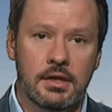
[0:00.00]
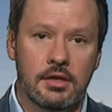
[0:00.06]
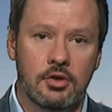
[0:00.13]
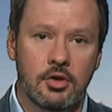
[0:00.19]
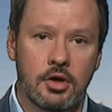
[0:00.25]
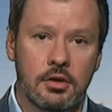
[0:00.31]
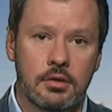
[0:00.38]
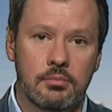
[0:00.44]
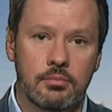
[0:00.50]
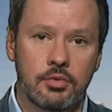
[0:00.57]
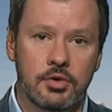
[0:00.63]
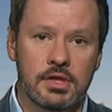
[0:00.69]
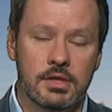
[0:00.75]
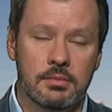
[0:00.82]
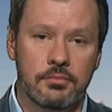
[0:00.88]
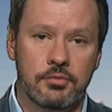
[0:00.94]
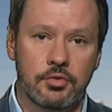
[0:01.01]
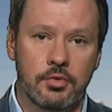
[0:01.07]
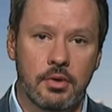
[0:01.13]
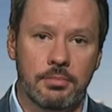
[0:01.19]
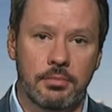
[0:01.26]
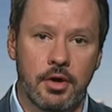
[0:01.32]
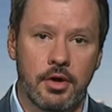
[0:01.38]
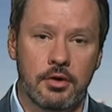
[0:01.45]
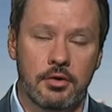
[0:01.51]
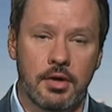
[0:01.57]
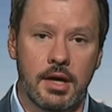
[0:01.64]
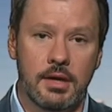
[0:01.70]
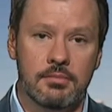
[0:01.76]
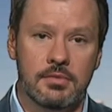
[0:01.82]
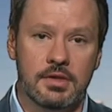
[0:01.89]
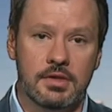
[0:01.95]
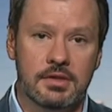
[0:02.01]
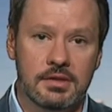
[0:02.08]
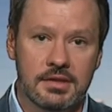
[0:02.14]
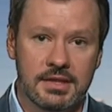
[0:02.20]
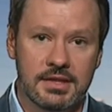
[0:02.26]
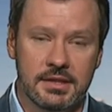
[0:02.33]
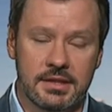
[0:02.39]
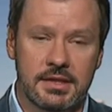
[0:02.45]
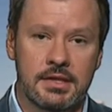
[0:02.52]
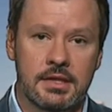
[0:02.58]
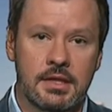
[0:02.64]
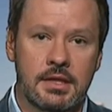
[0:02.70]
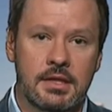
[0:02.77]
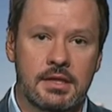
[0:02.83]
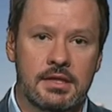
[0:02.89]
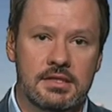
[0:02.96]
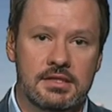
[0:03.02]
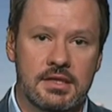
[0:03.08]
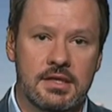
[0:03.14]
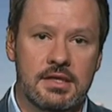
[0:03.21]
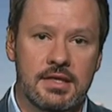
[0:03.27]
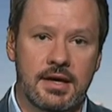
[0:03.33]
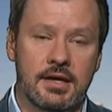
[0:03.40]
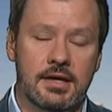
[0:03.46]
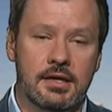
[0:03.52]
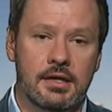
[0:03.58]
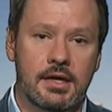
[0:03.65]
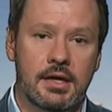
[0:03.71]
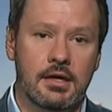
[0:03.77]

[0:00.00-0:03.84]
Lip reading: not putting them through a program that clearly is either